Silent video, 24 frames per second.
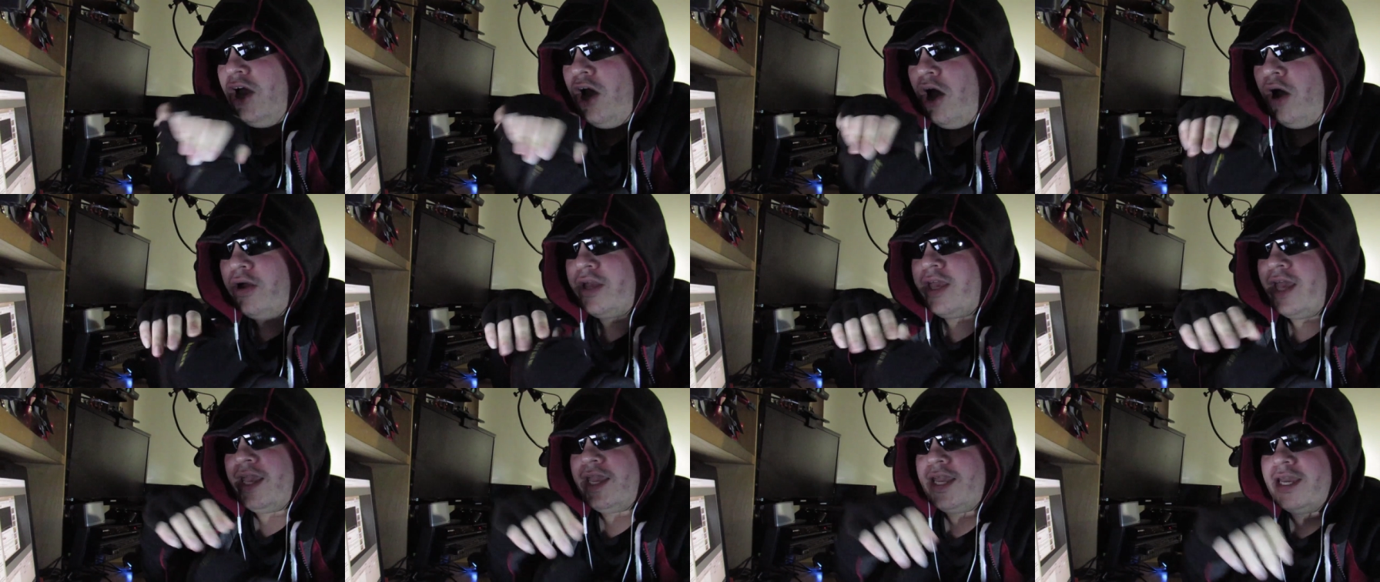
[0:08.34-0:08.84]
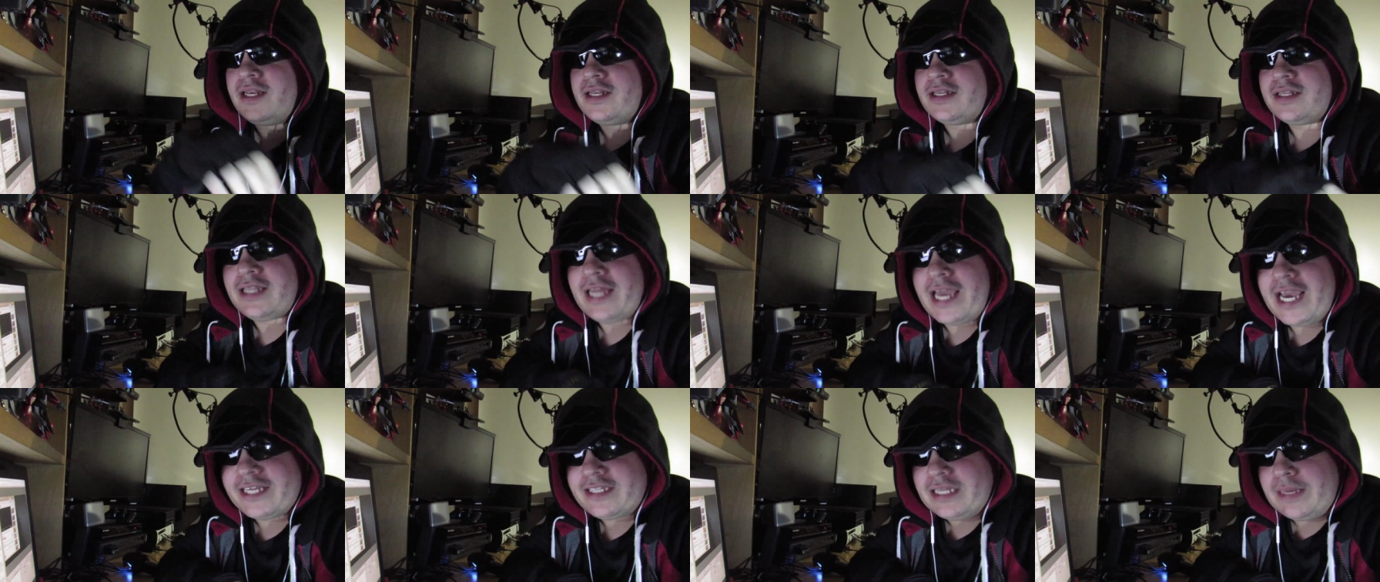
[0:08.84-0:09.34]
Okay, in
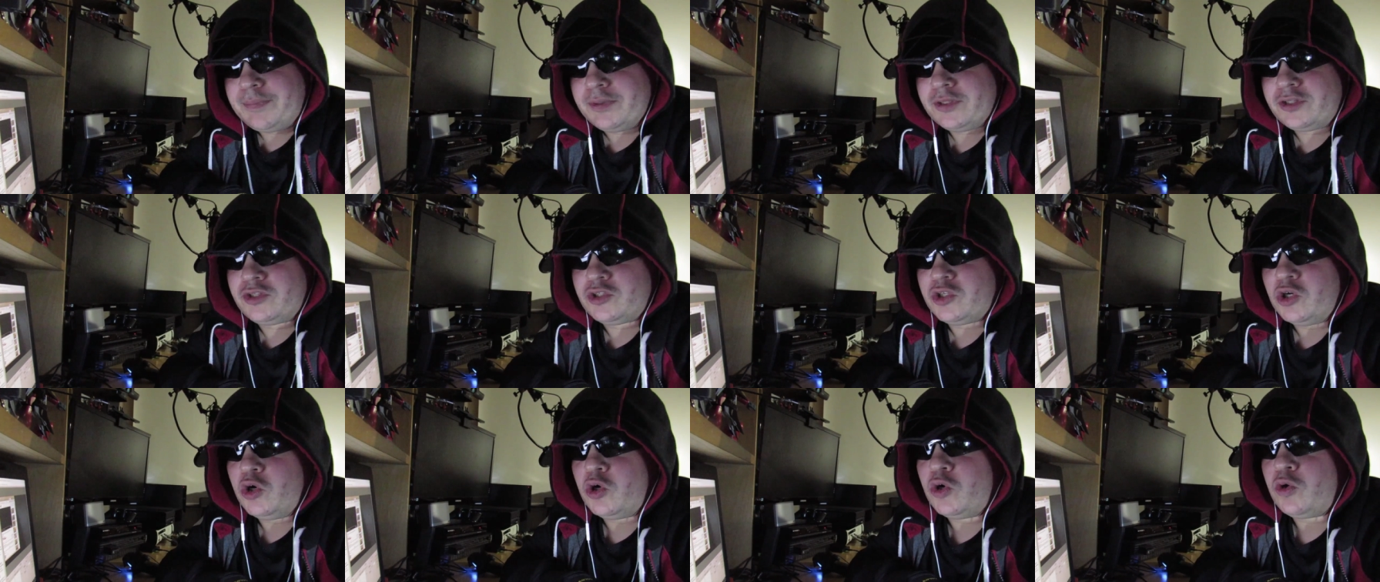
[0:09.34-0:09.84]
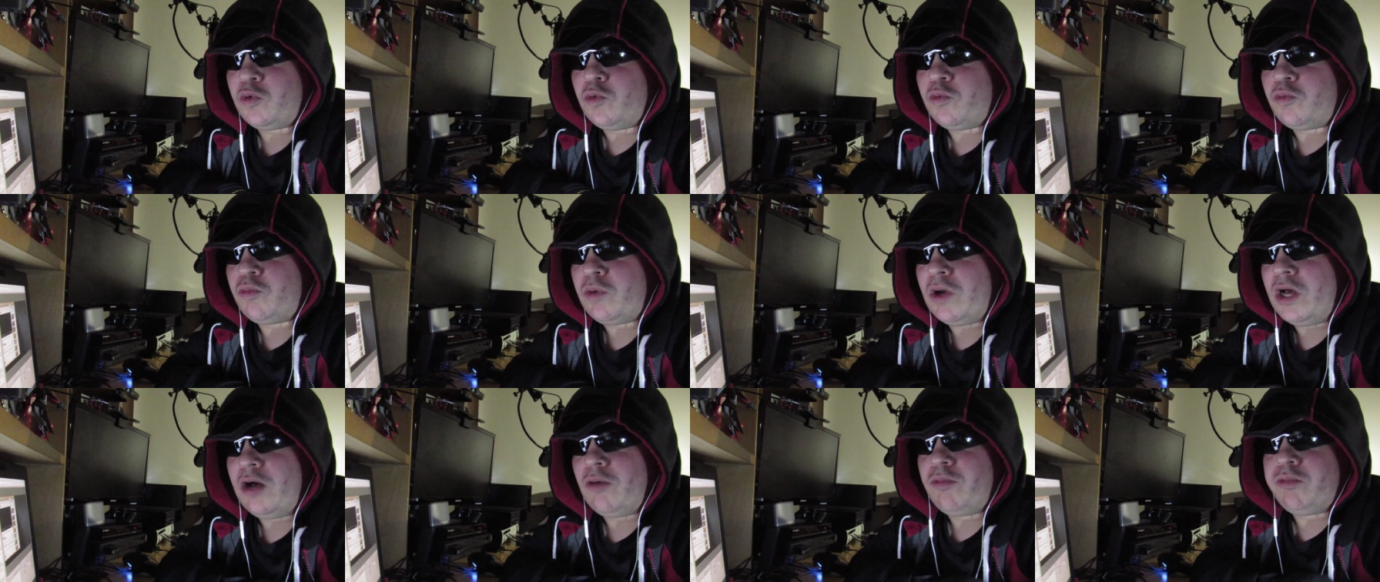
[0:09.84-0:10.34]
last episode,
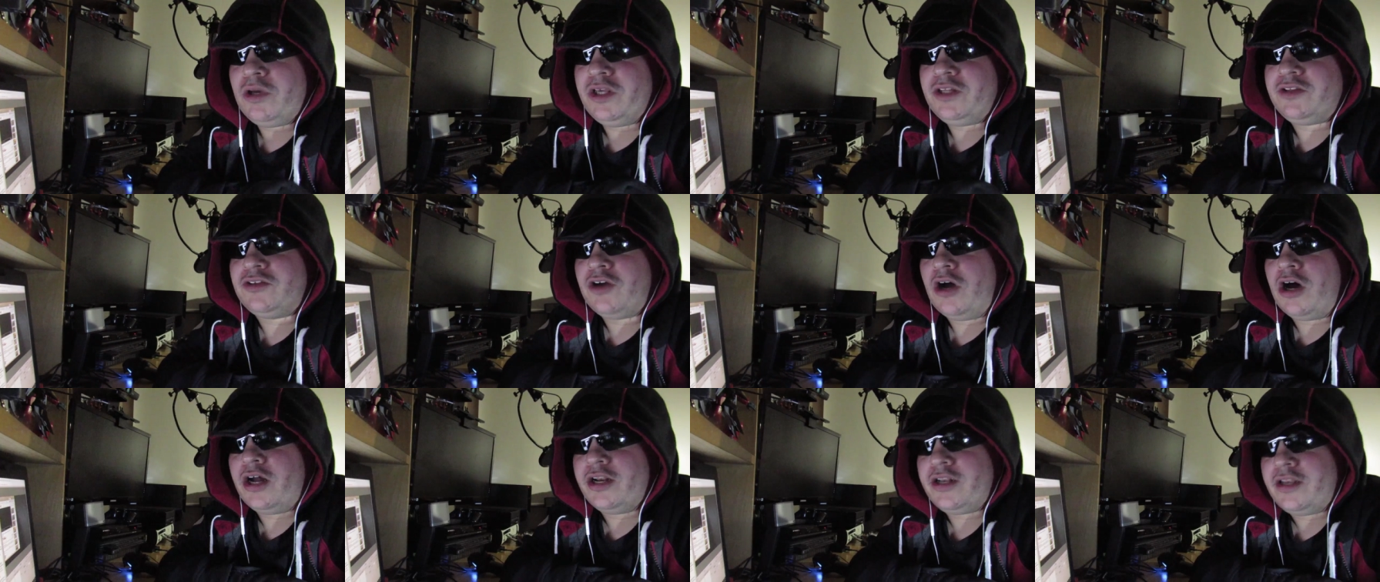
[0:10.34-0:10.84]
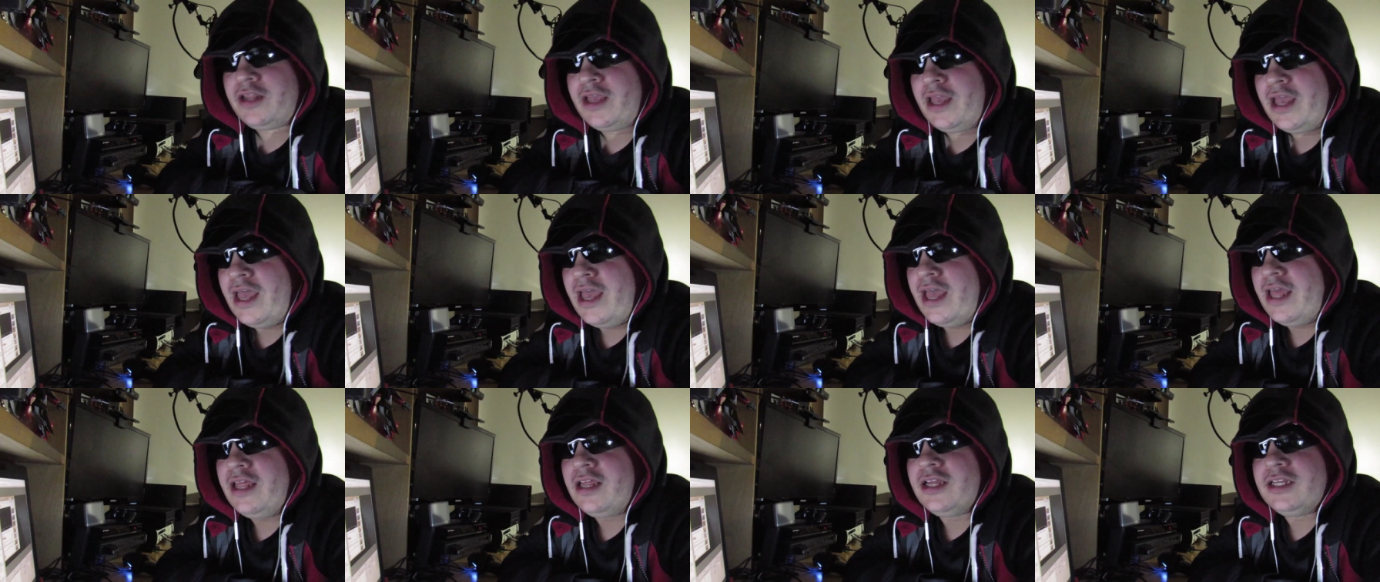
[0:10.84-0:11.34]
well, we saw
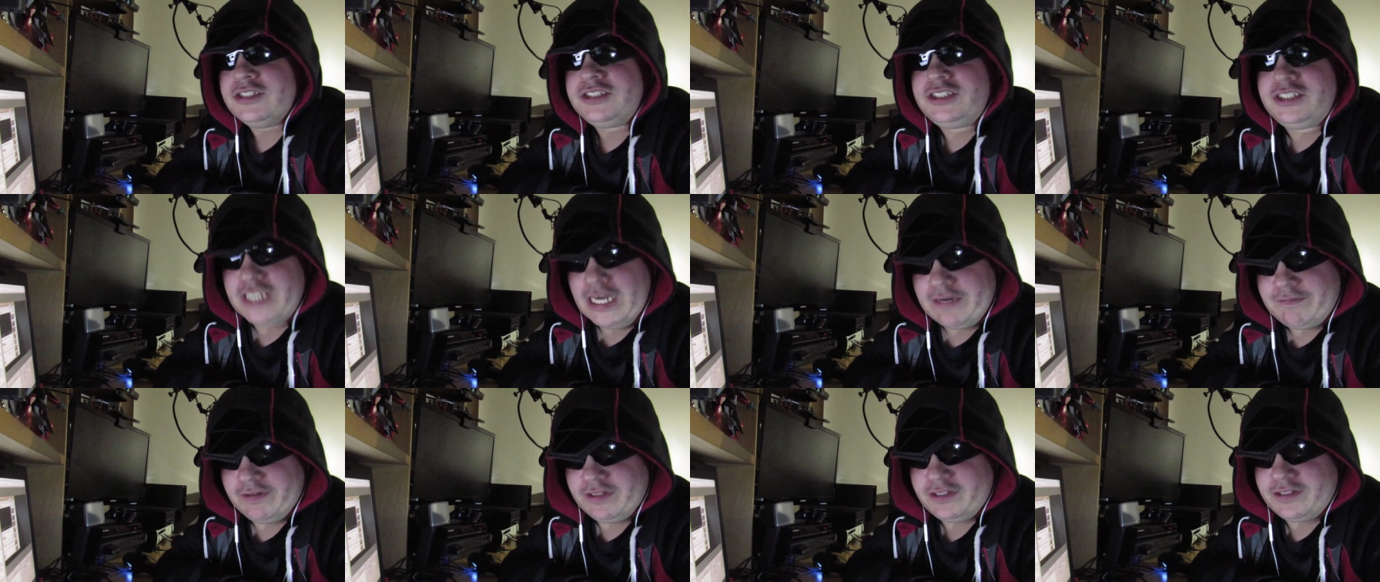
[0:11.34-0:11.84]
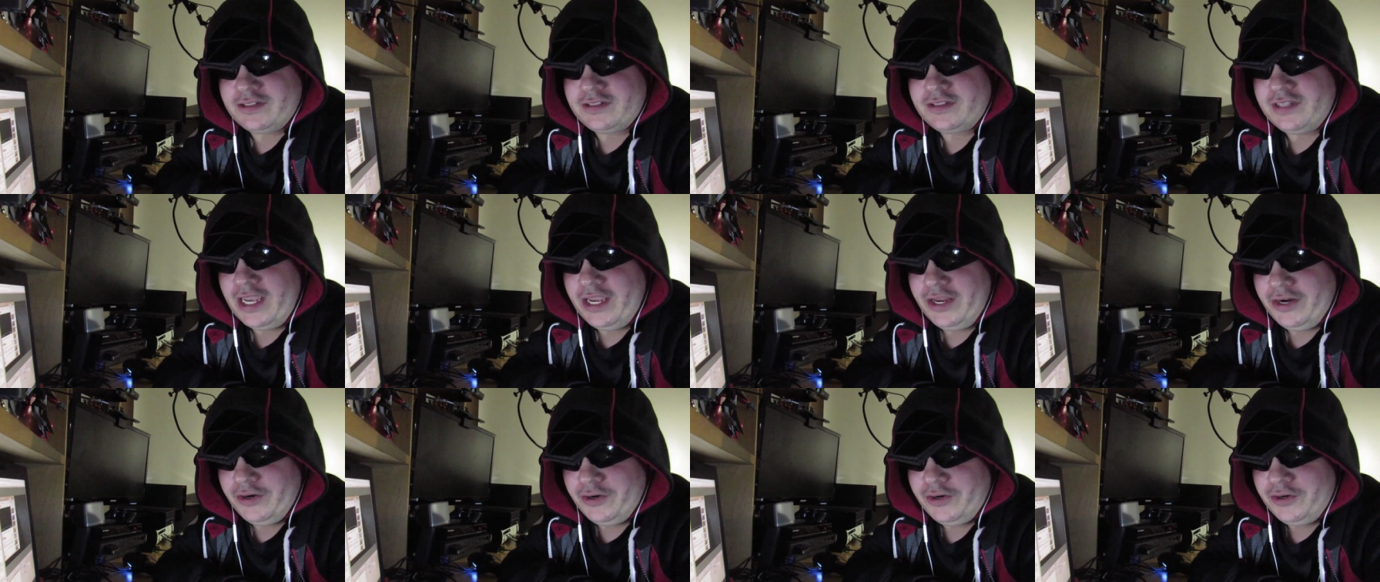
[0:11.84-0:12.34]

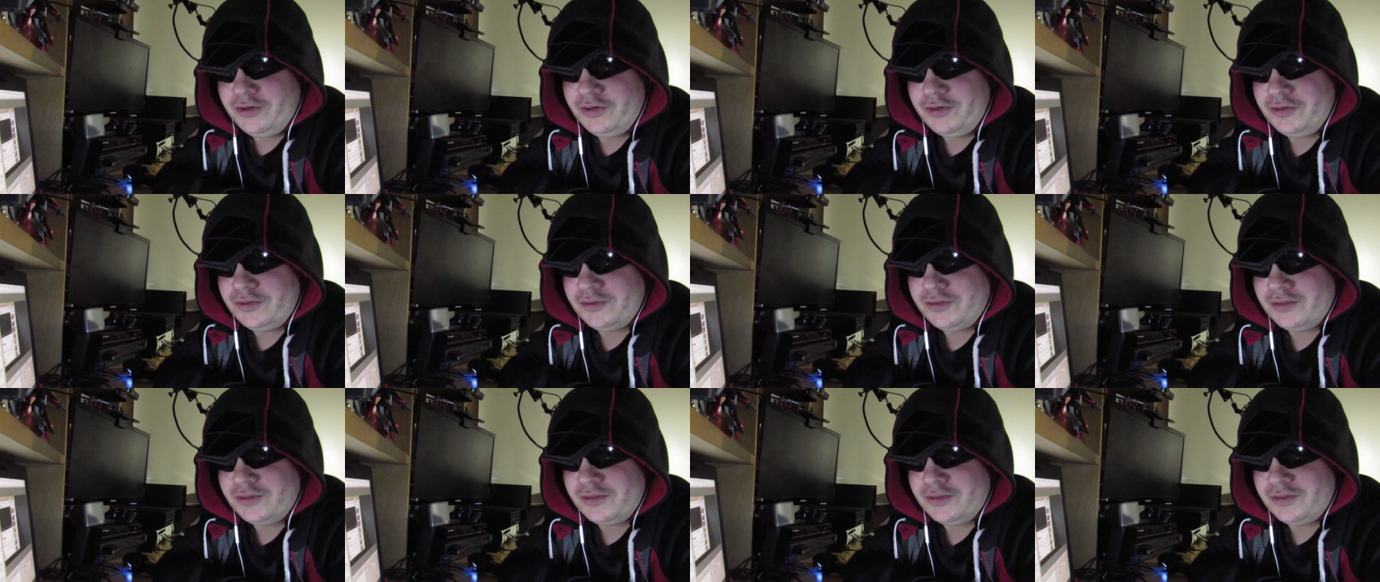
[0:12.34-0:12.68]
Devastator